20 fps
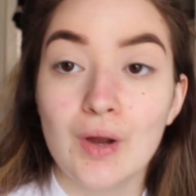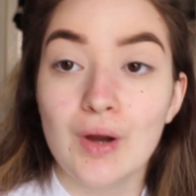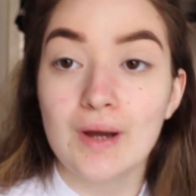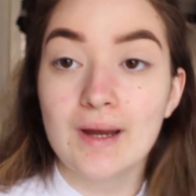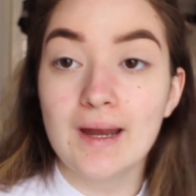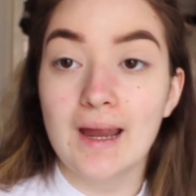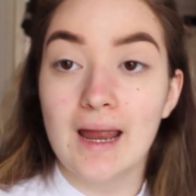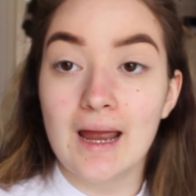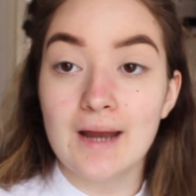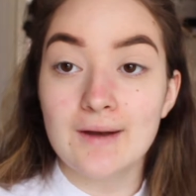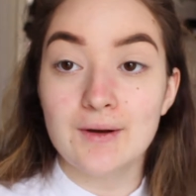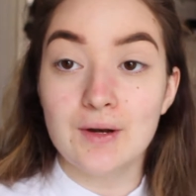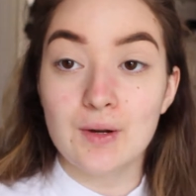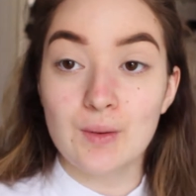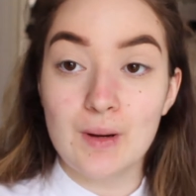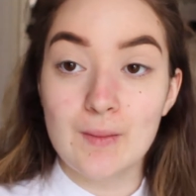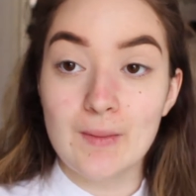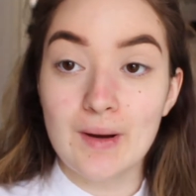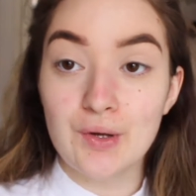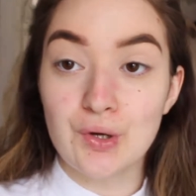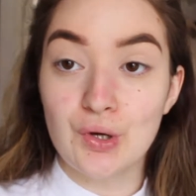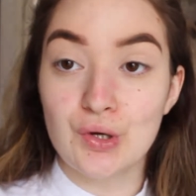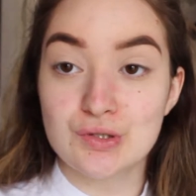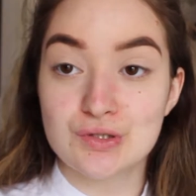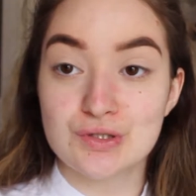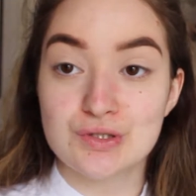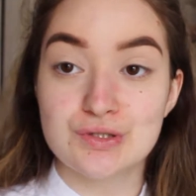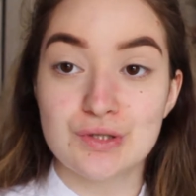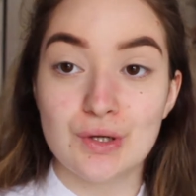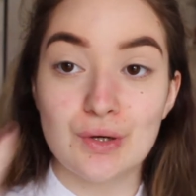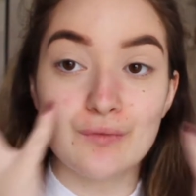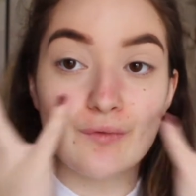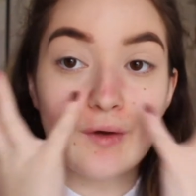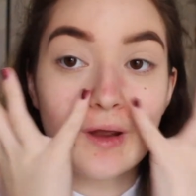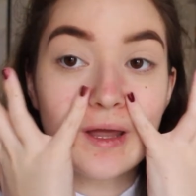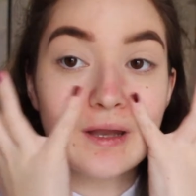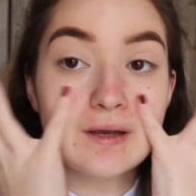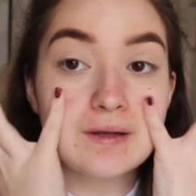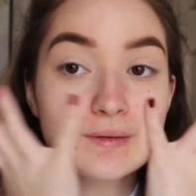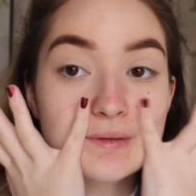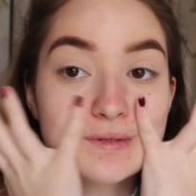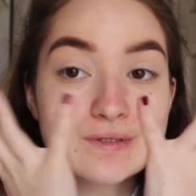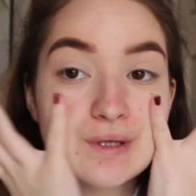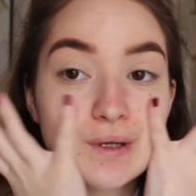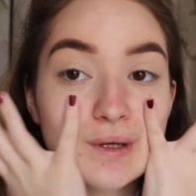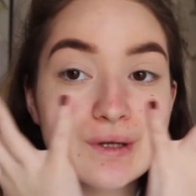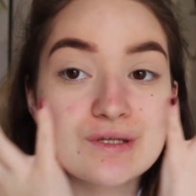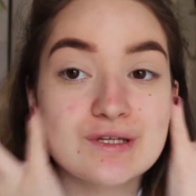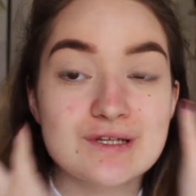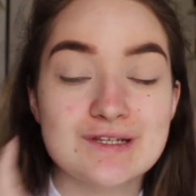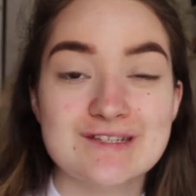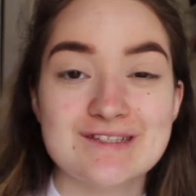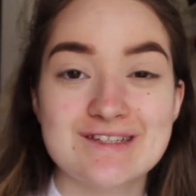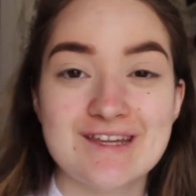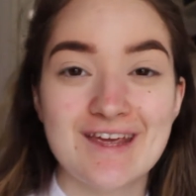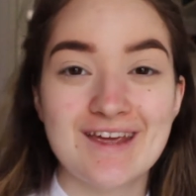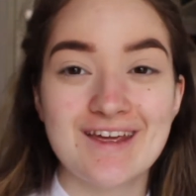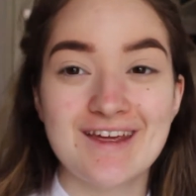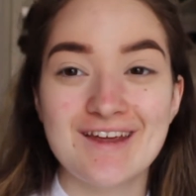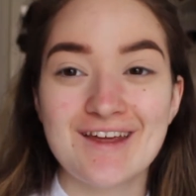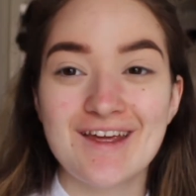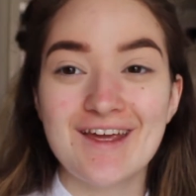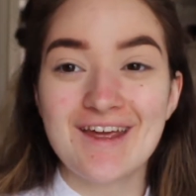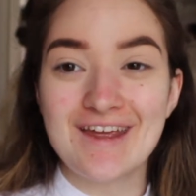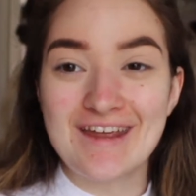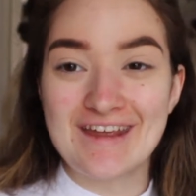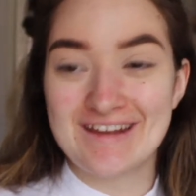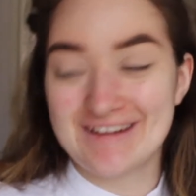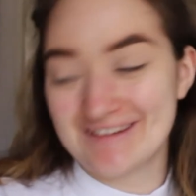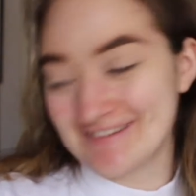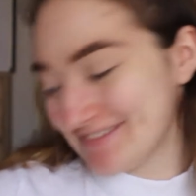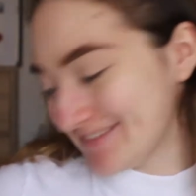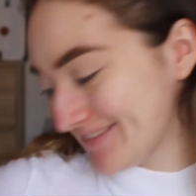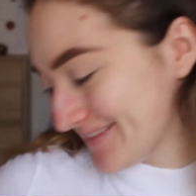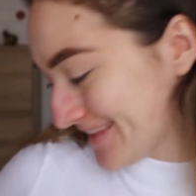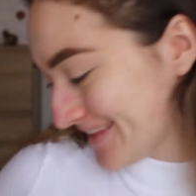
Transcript: Okay, I don't know why my nose is so red, so just ignore